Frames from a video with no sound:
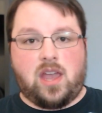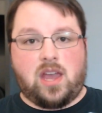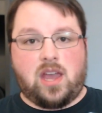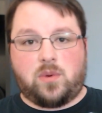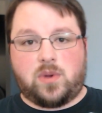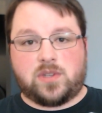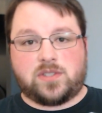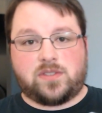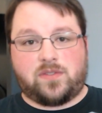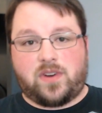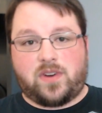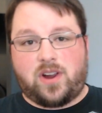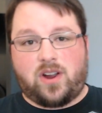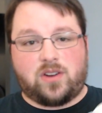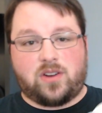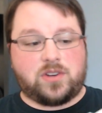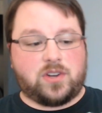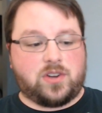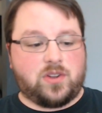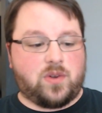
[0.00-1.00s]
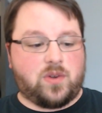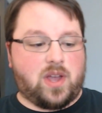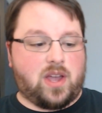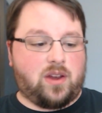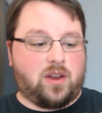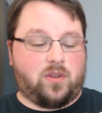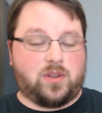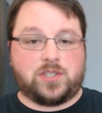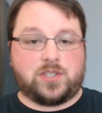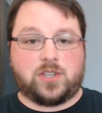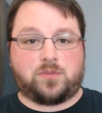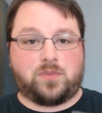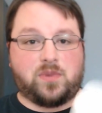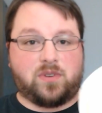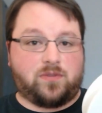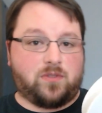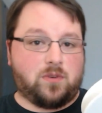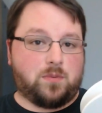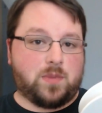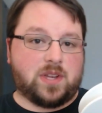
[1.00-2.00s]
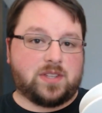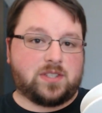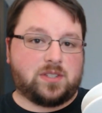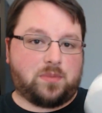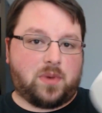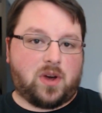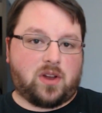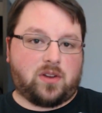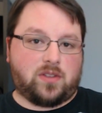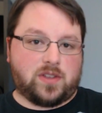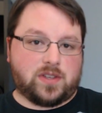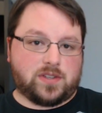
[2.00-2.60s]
wasn't very hard to do, it only took me a few minutes to model this.